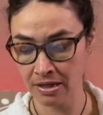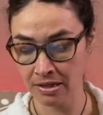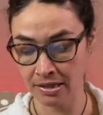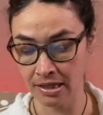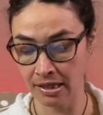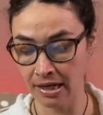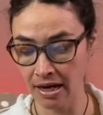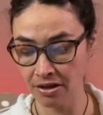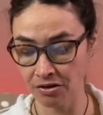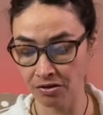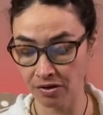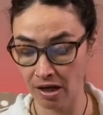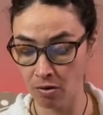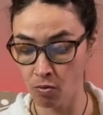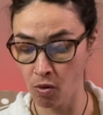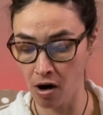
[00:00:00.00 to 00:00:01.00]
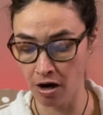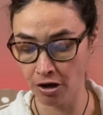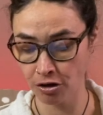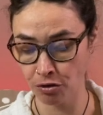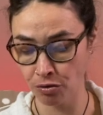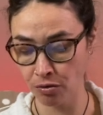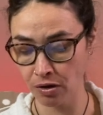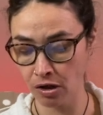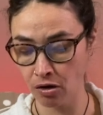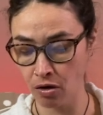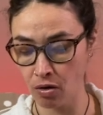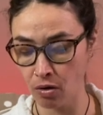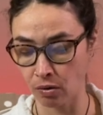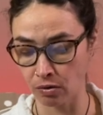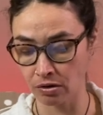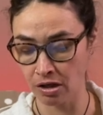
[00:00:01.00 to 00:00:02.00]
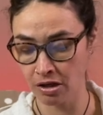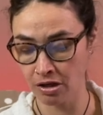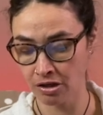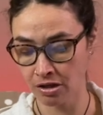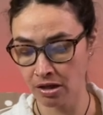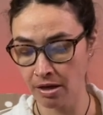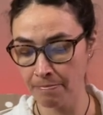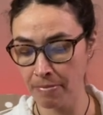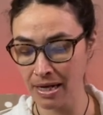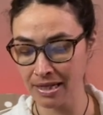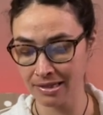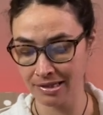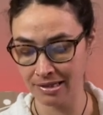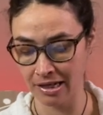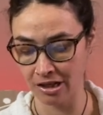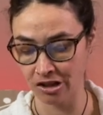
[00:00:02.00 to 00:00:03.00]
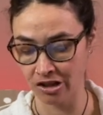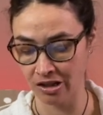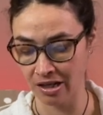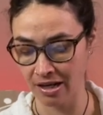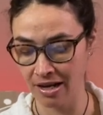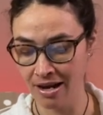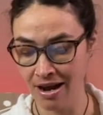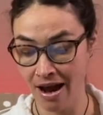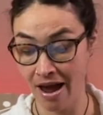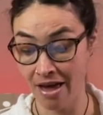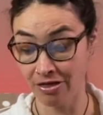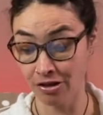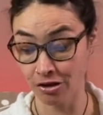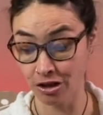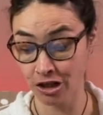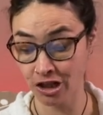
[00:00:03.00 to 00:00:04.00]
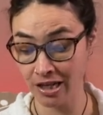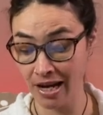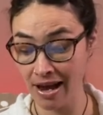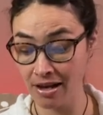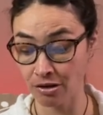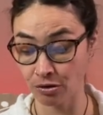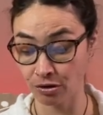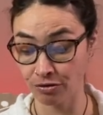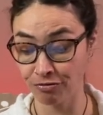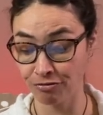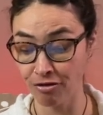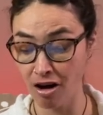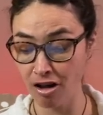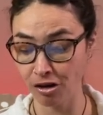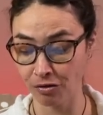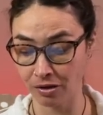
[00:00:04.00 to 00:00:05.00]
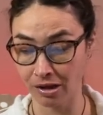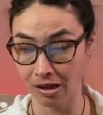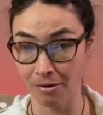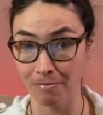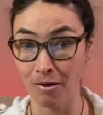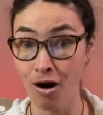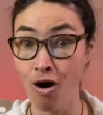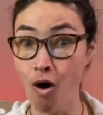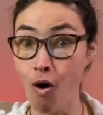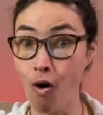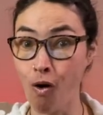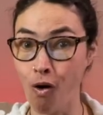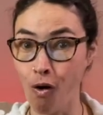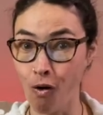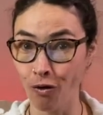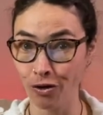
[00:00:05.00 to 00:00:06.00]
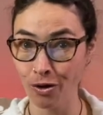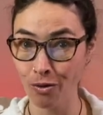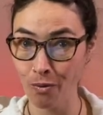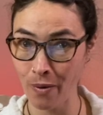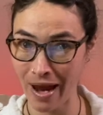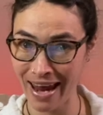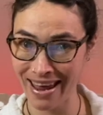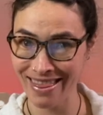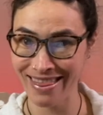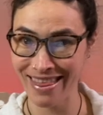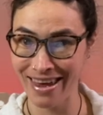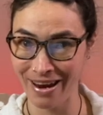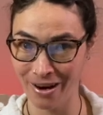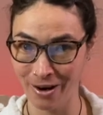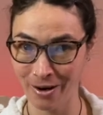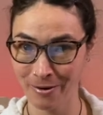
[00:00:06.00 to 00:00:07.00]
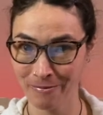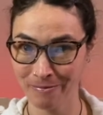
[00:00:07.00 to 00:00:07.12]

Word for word: Together they walked through the cold to the bus station, and their shadows followed them all the way there.